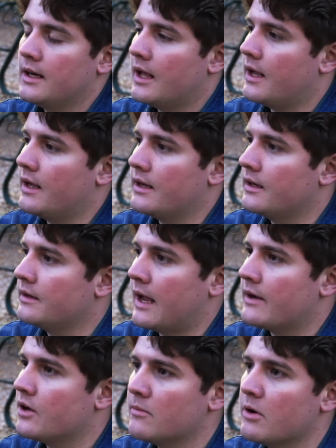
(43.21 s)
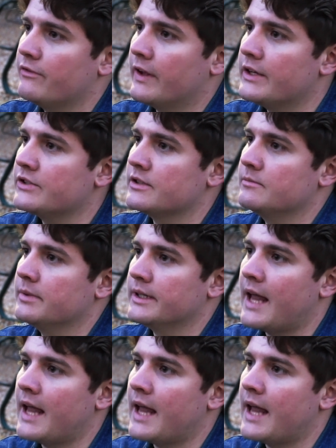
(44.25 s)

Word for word: and I had no motivation. But